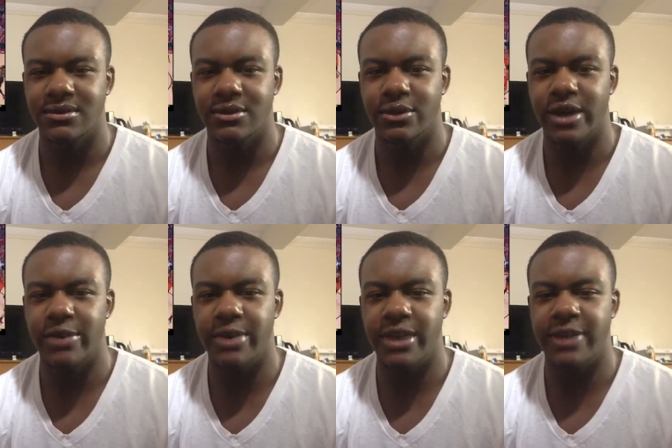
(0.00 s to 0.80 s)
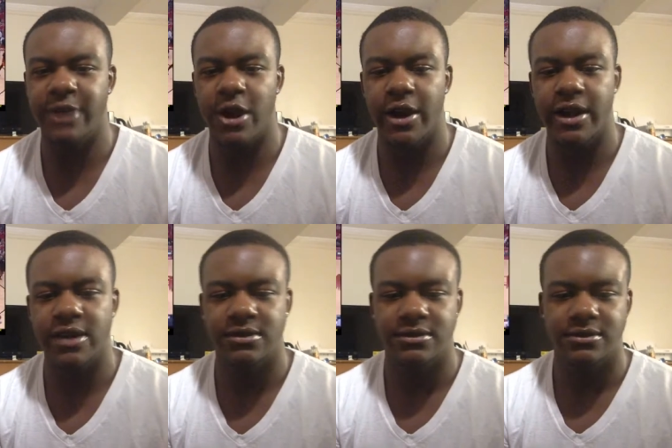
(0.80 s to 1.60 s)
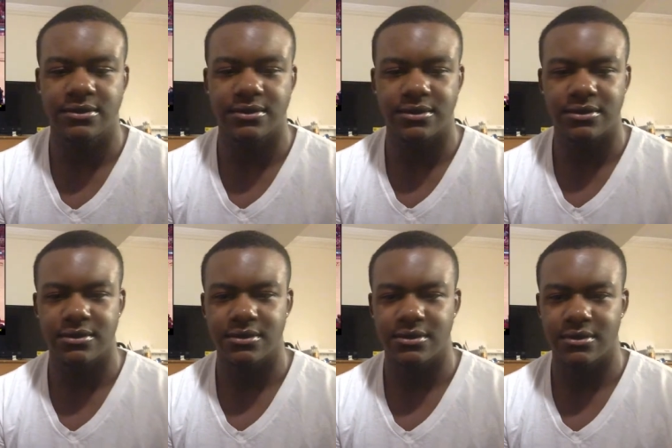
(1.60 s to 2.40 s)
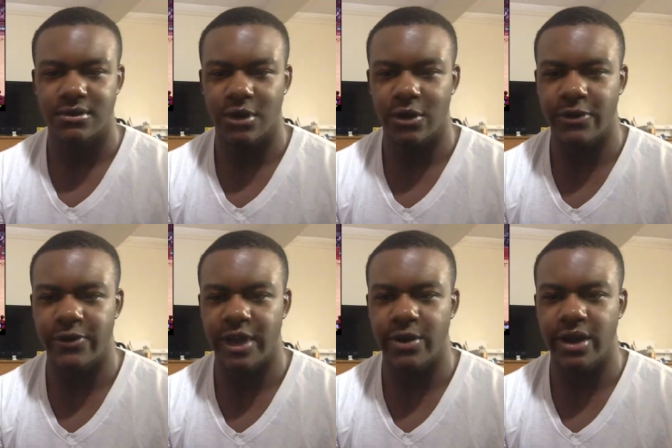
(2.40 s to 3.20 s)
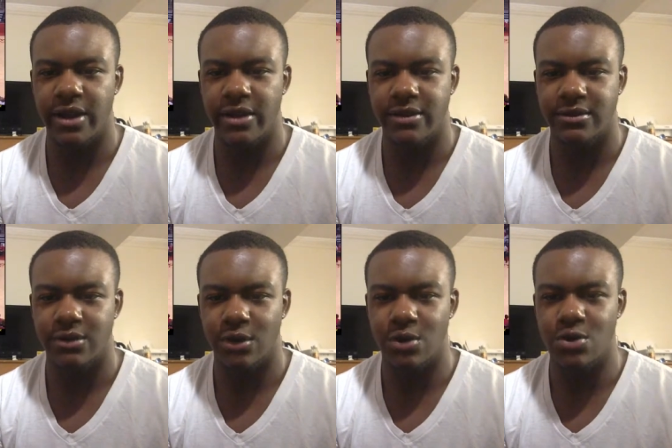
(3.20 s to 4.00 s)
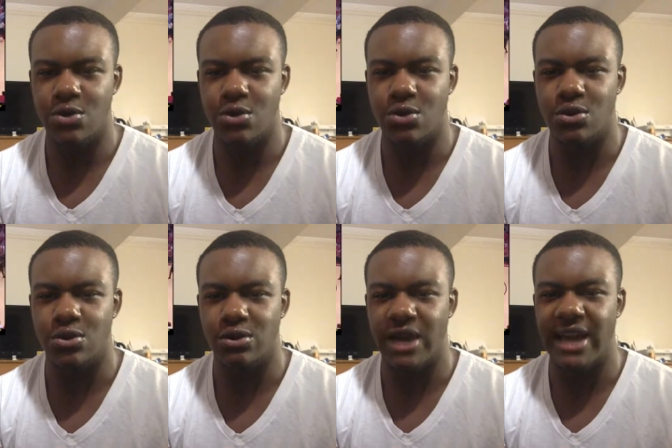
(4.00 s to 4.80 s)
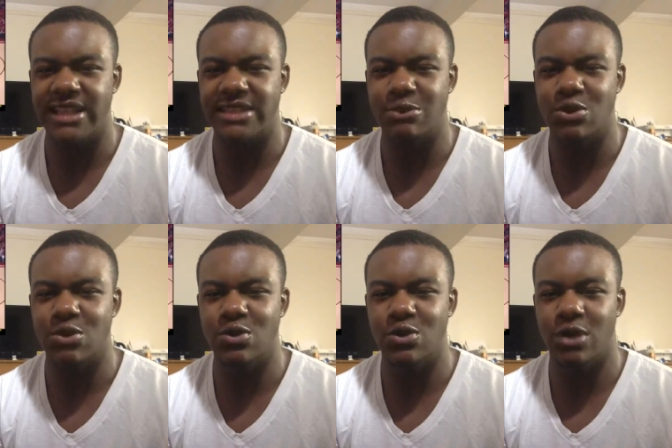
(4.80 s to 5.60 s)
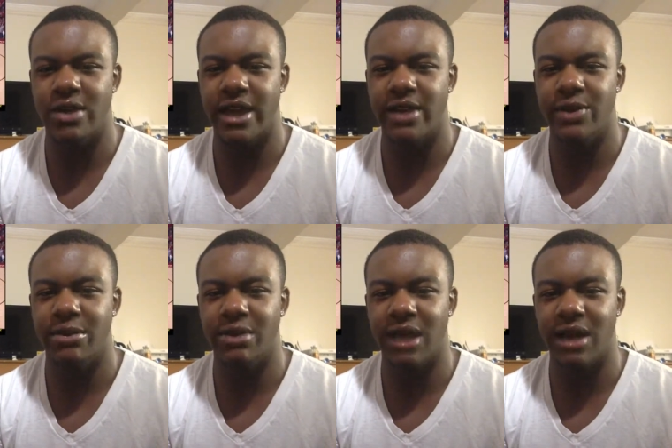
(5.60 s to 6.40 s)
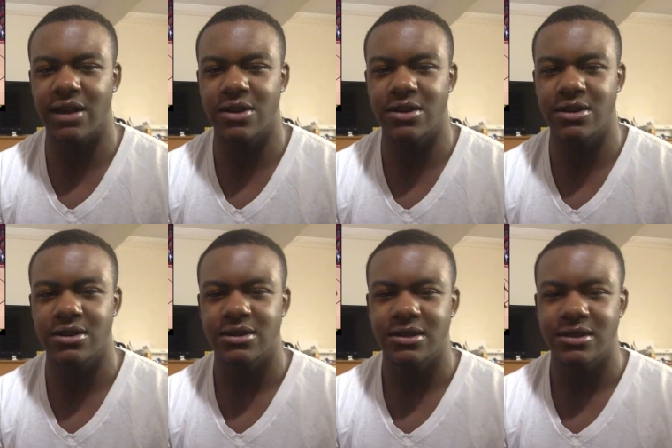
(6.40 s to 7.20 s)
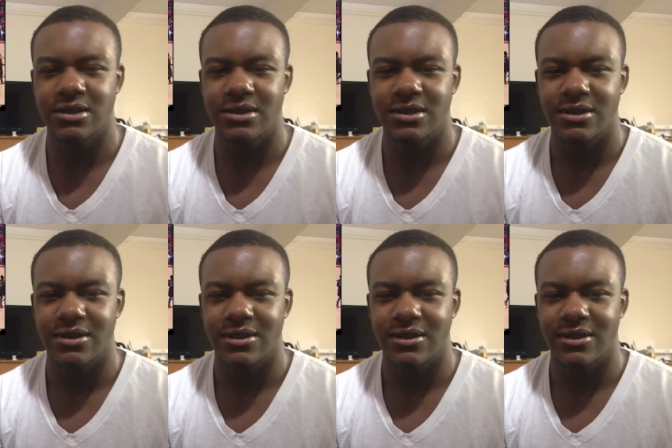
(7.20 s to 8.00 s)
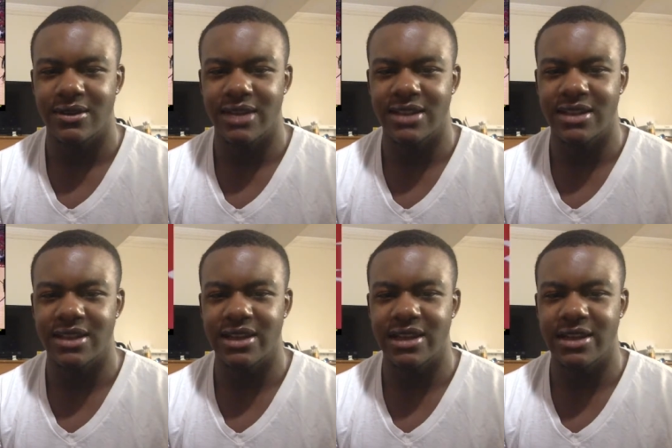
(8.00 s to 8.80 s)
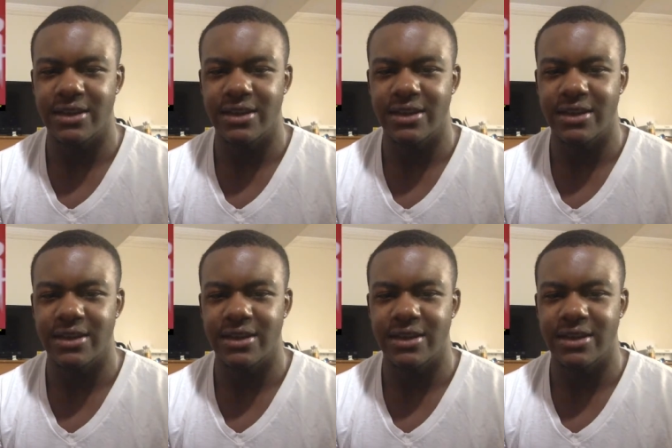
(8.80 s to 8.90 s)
green bean for Harden on the fadeaway. Ooh, nice move. Okay, with the block though. That's good, D.